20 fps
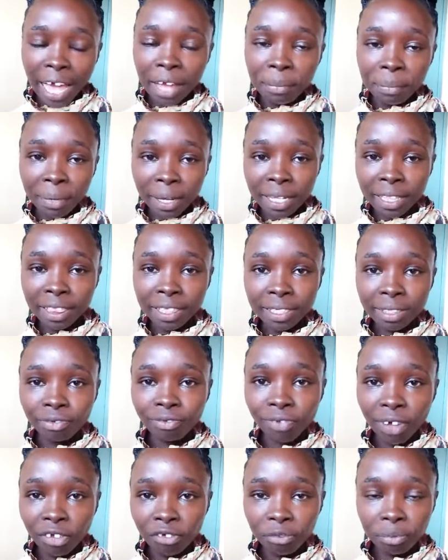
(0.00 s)
made this
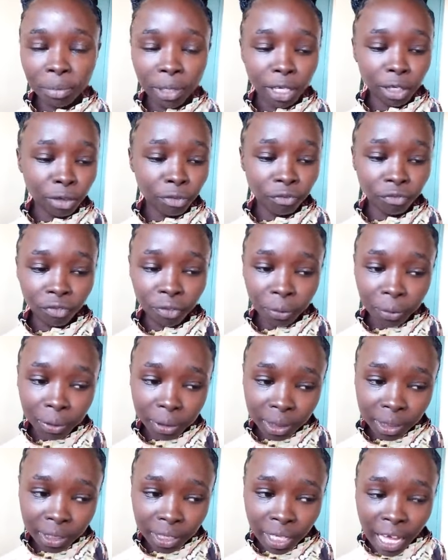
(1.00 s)
5 million
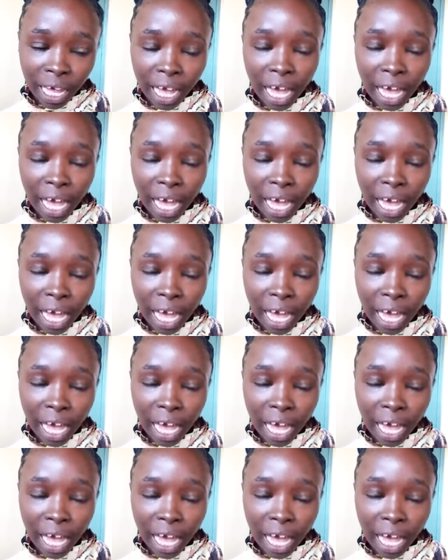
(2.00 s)
views,